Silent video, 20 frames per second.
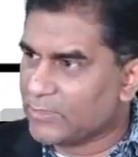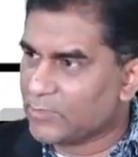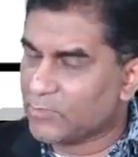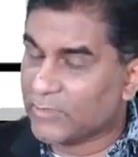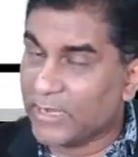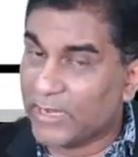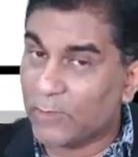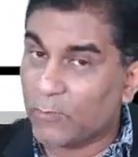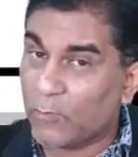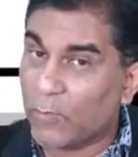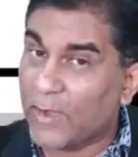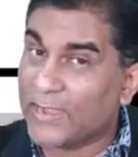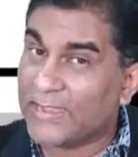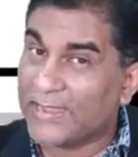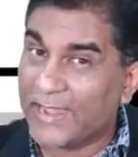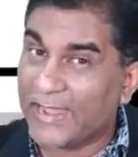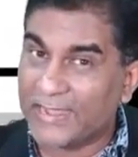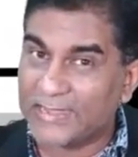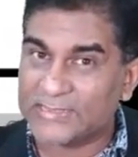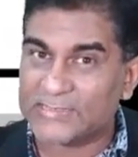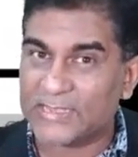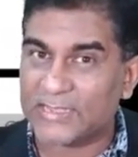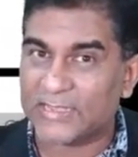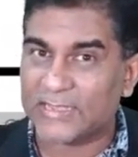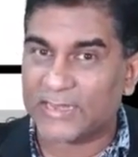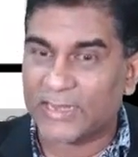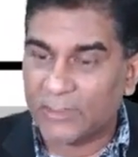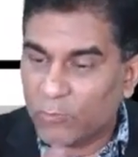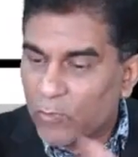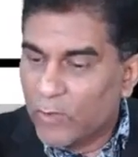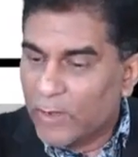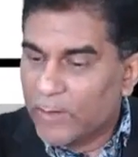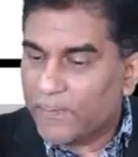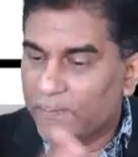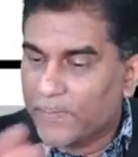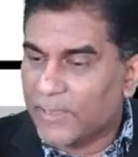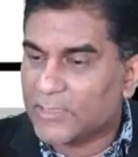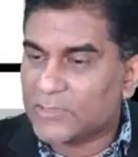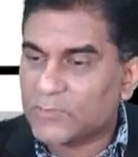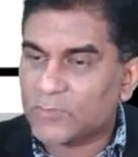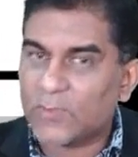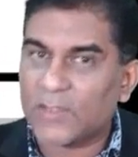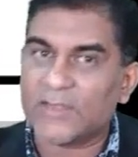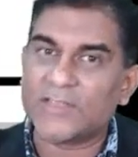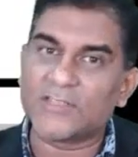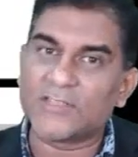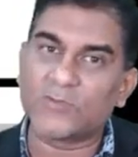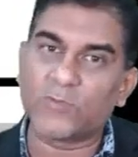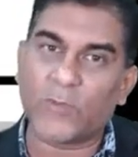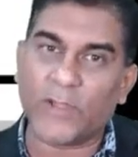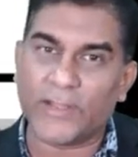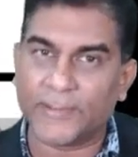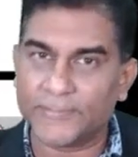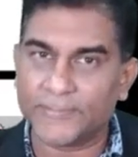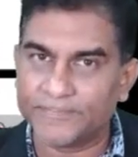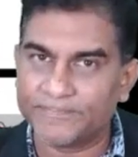you get one disaccharide. 1 plus 1 is 1.